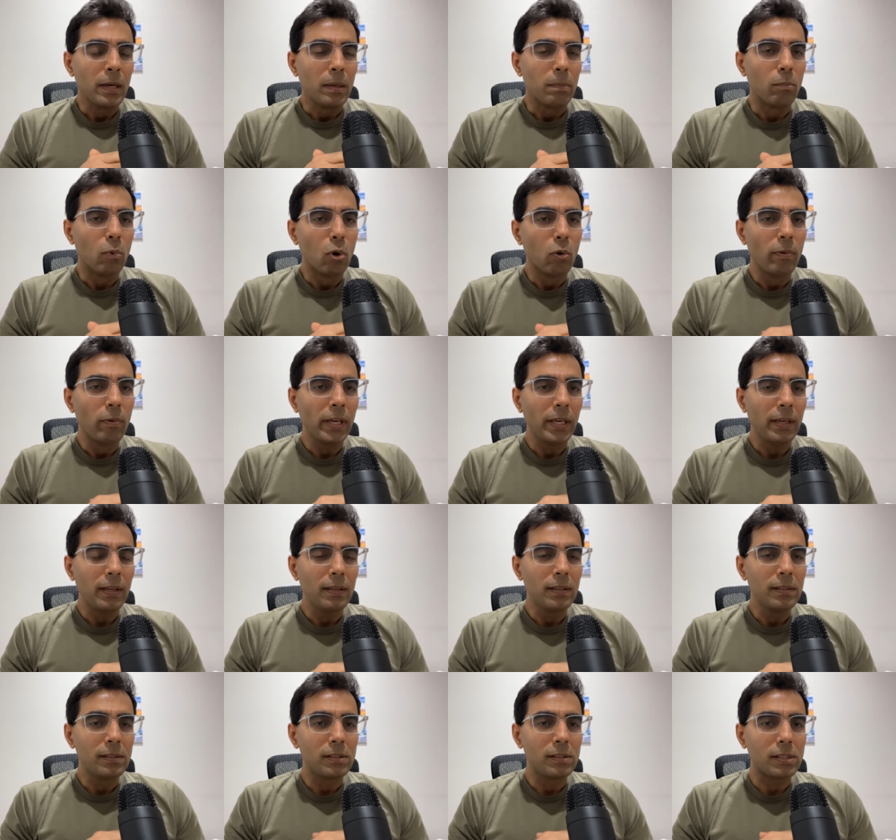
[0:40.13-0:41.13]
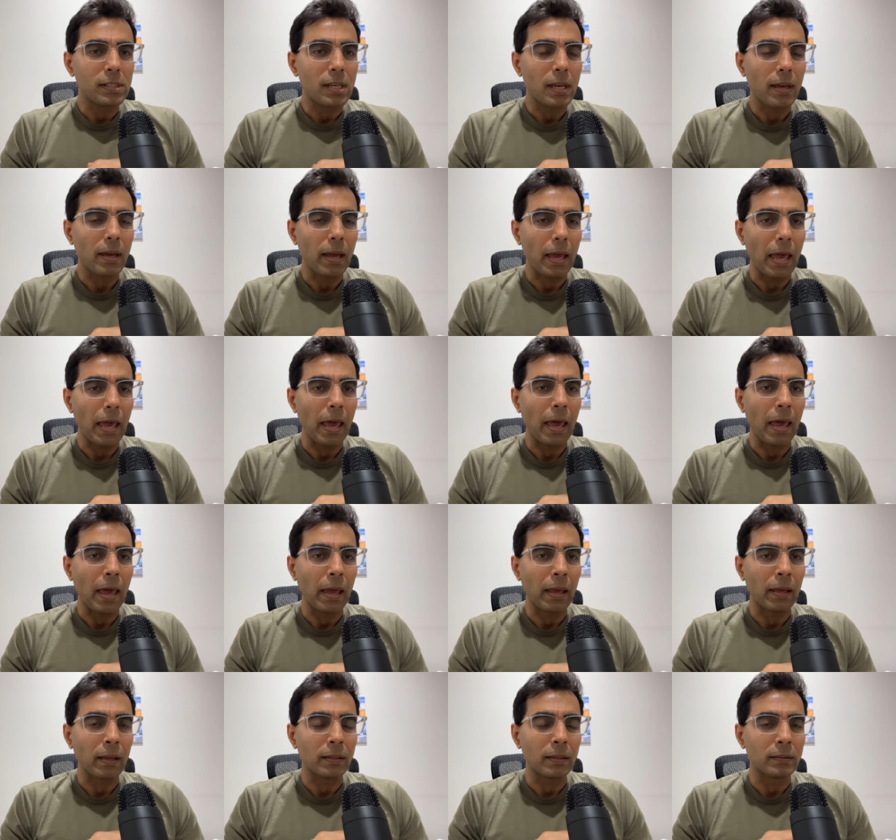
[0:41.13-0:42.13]
movies
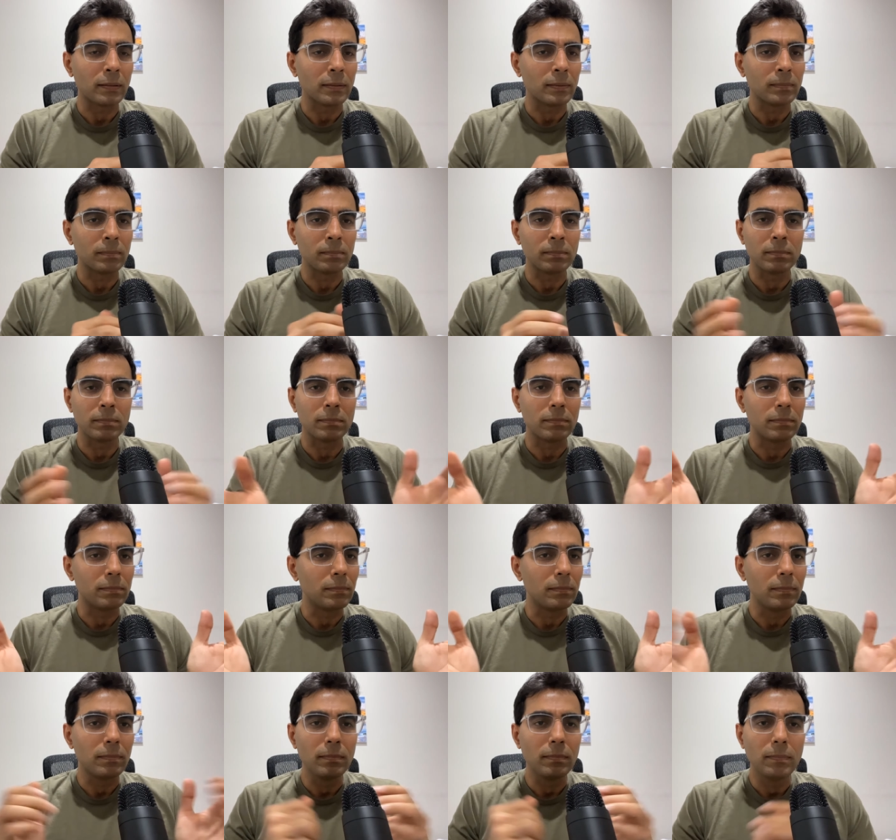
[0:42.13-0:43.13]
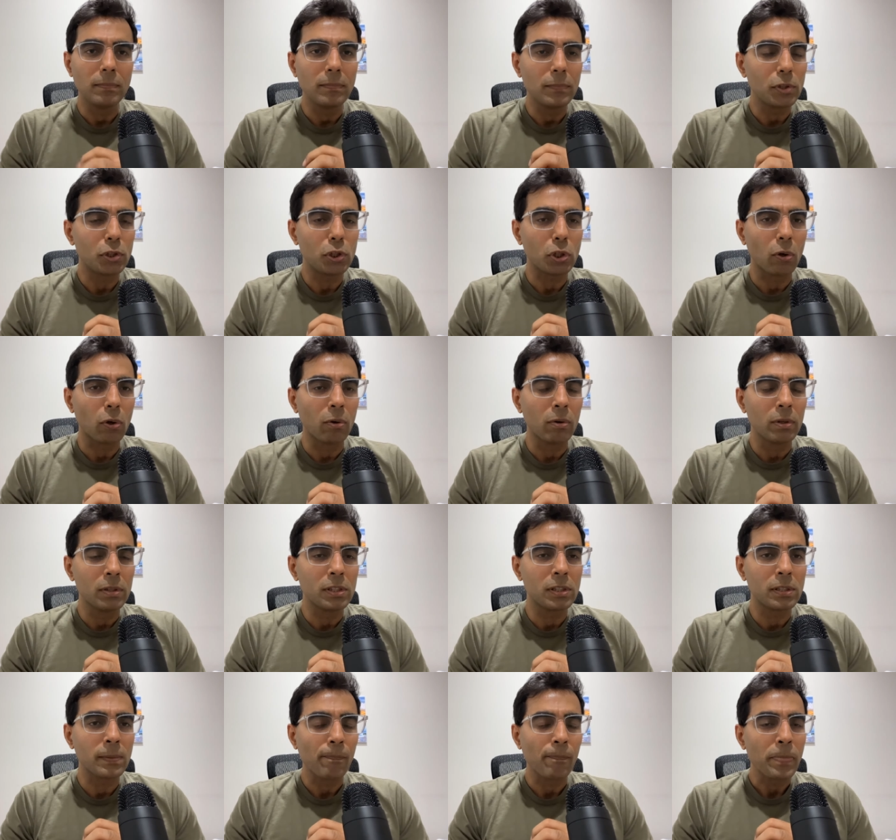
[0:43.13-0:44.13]
and
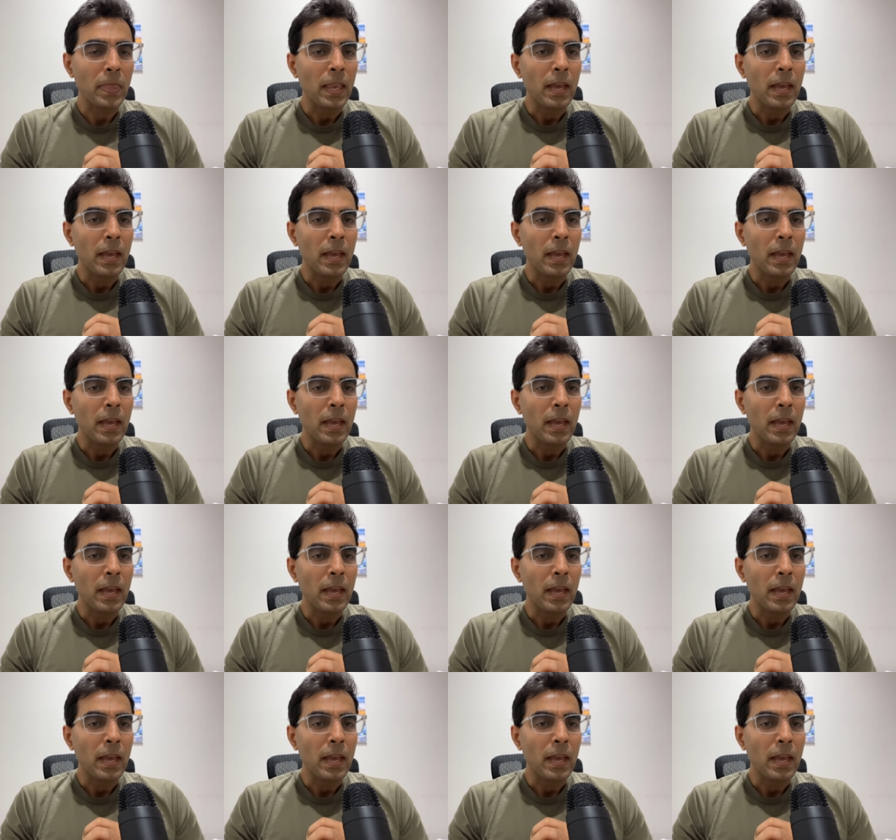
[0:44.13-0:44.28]
shows.